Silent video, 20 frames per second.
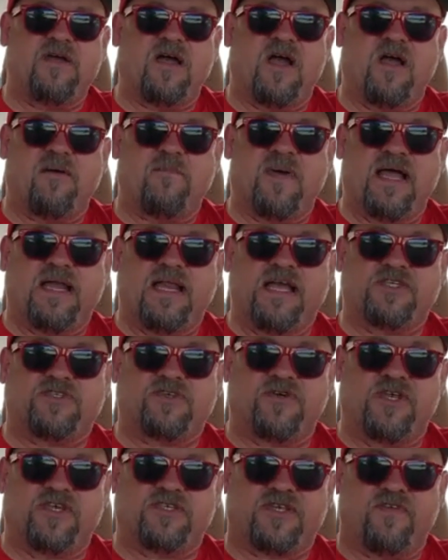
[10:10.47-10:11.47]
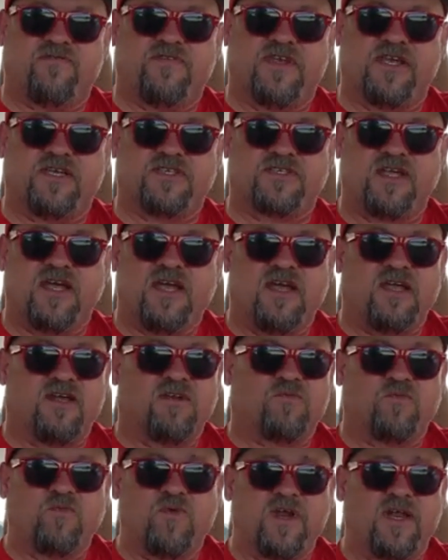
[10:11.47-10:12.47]
my Laserdisc of this
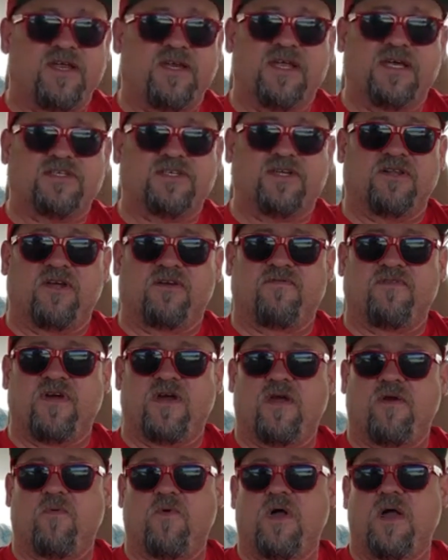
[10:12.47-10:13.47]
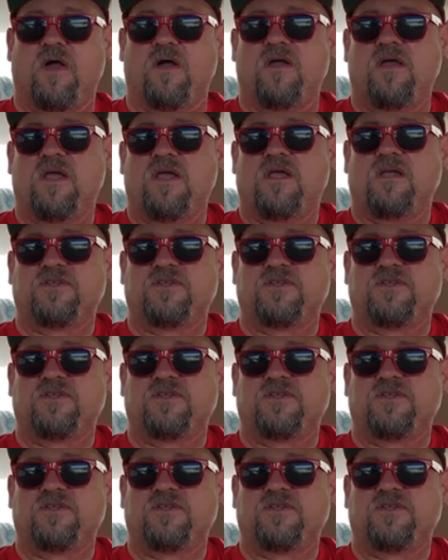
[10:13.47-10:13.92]
really doesn't look very well.